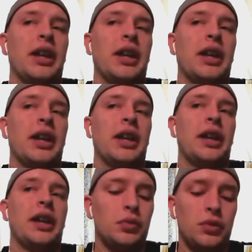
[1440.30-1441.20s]
to
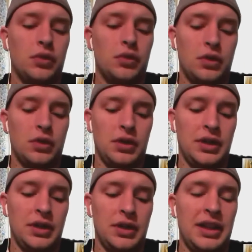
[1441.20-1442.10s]
the
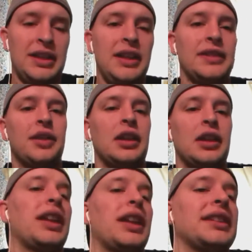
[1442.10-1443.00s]
defensive and
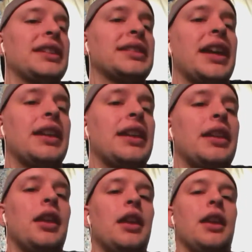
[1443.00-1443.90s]
goaltending side,
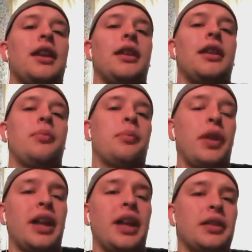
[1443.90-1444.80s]
and
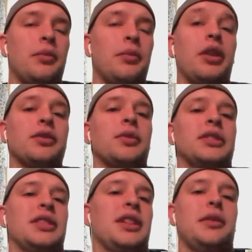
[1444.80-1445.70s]

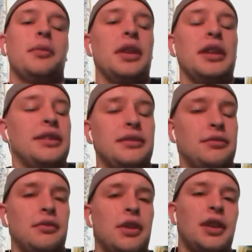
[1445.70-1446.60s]
Bylsma
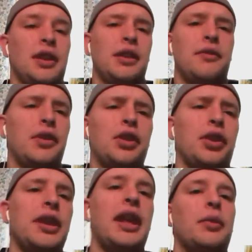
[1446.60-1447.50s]
can
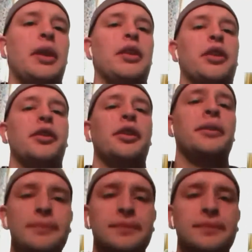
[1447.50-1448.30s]
turn that around in a hurry.